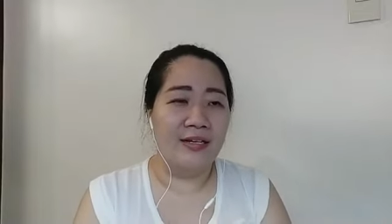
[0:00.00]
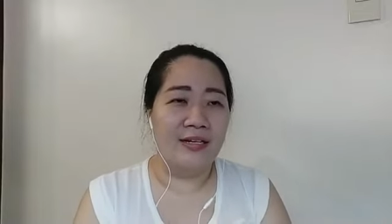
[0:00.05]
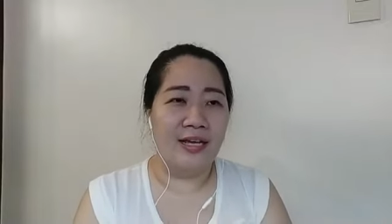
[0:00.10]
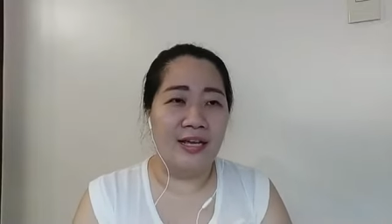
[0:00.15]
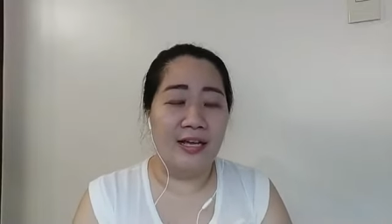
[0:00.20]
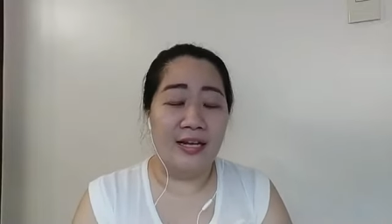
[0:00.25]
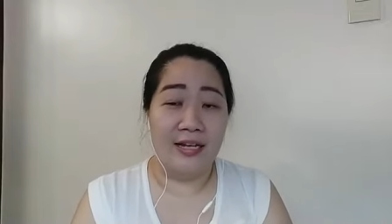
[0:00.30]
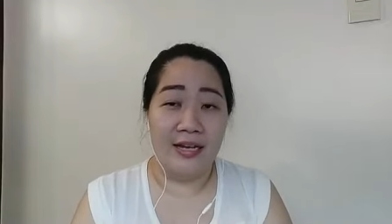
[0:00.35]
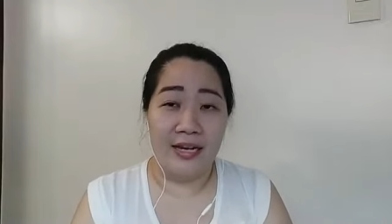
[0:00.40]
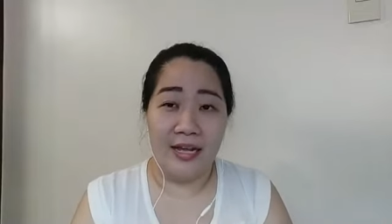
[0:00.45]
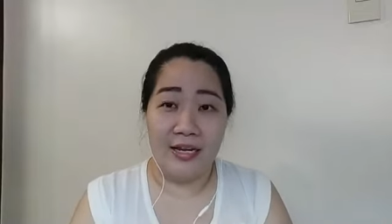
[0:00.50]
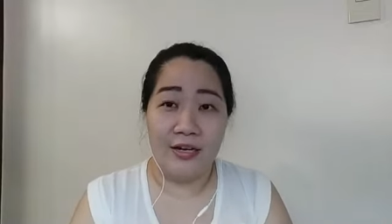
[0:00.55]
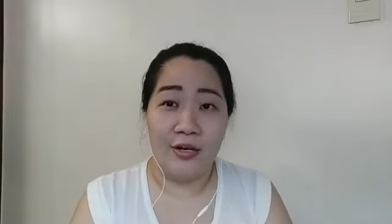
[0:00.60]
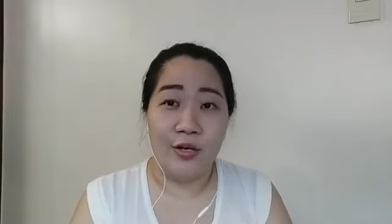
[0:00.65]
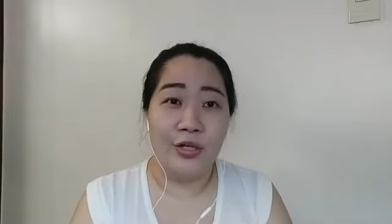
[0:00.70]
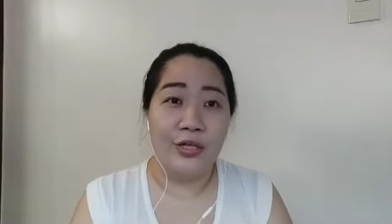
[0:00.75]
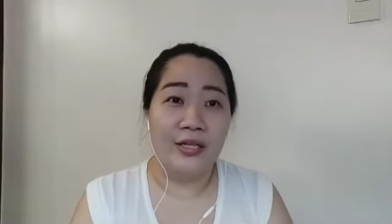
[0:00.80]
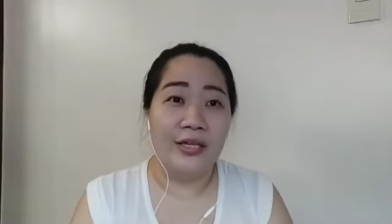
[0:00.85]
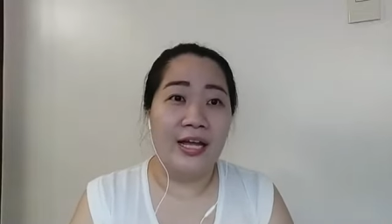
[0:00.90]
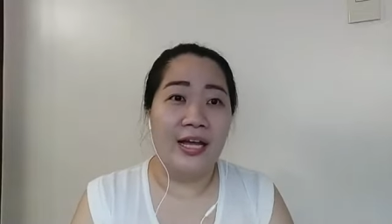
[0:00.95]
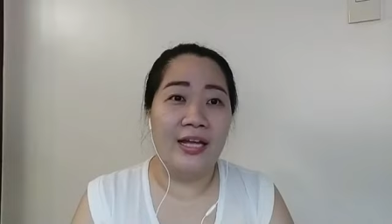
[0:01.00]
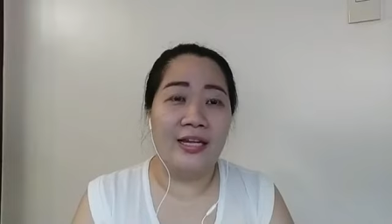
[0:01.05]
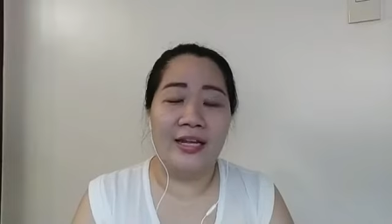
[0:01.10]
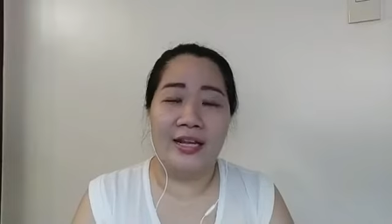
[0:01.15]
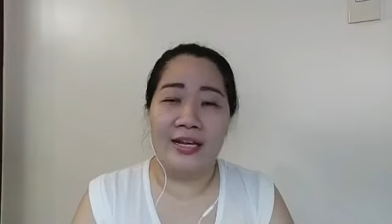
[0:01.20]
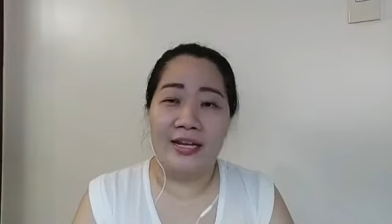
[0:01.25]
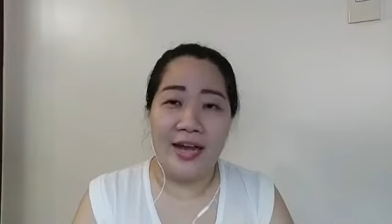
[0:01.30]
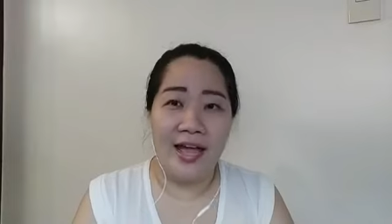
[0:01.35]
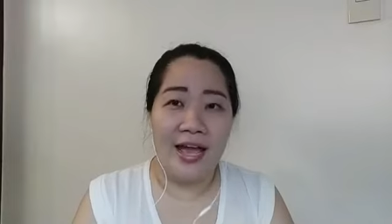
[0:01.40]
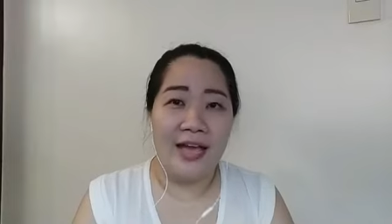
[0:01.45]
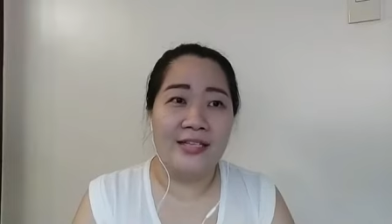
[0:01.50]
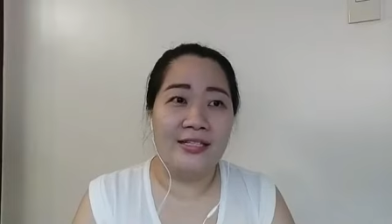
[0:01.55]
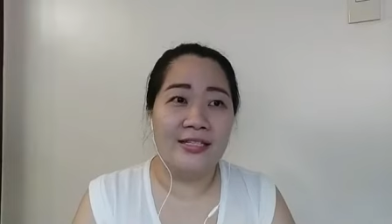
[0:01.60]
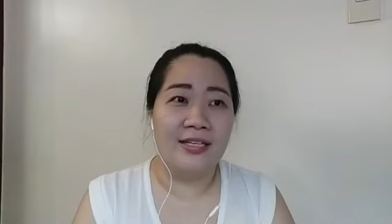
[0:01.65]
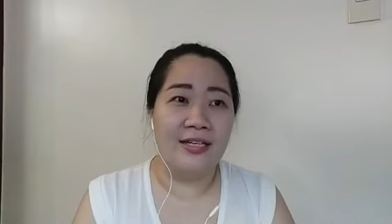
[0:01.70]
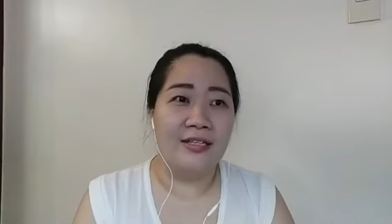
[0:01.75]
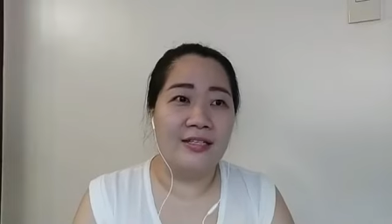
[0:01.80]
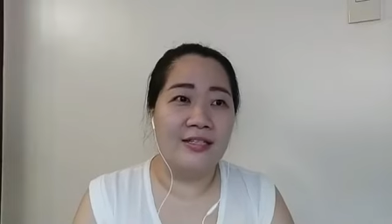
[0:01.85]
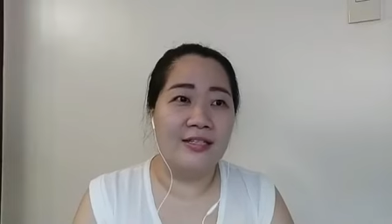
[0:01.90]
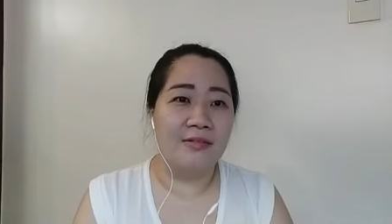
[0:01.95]
in in content in
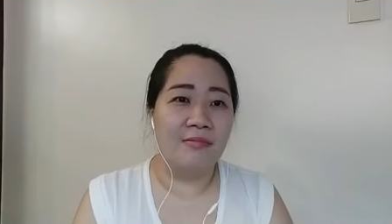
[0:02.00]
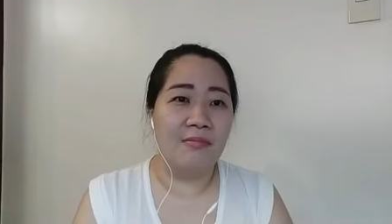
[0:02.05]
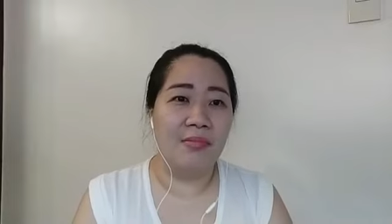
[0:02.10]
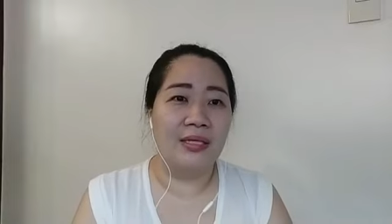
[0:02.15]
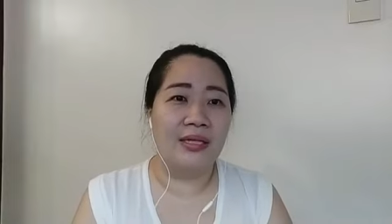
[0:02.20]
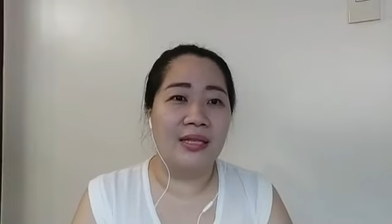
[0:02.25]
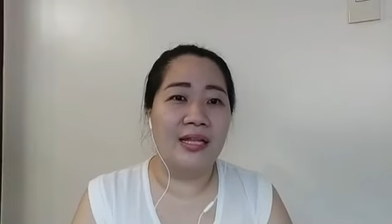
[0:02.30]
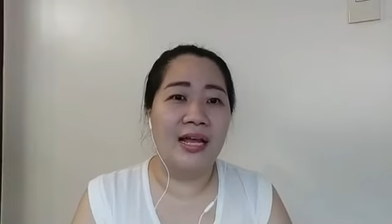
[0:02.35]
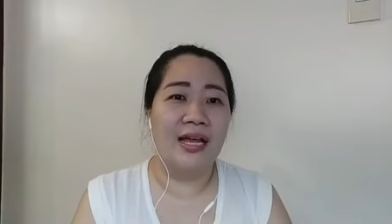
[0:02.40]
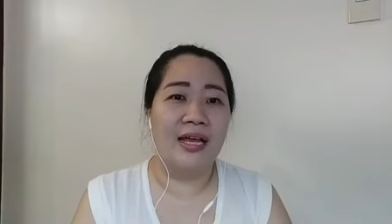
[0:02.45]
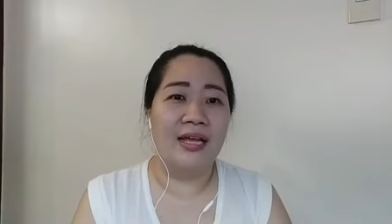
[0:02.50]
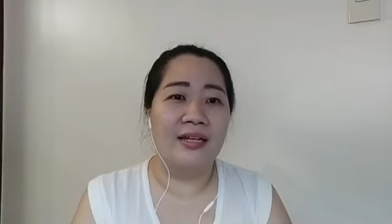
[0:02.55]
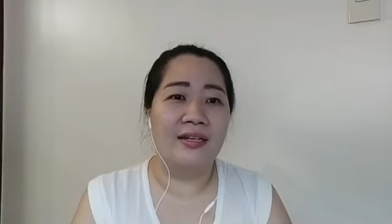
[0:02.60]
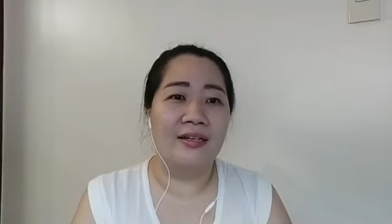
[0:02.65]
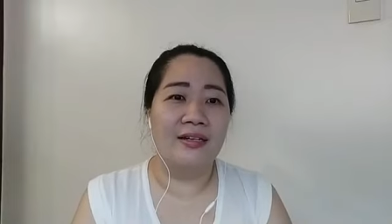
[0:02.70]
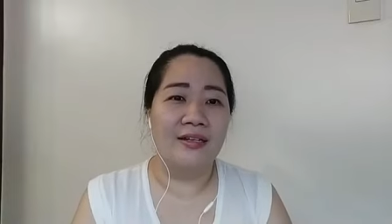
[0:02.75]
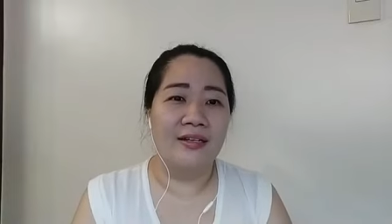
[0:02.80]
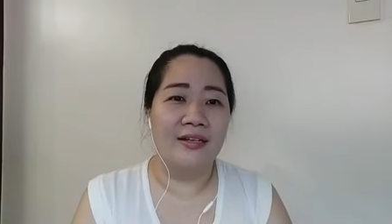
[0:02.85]
essence but then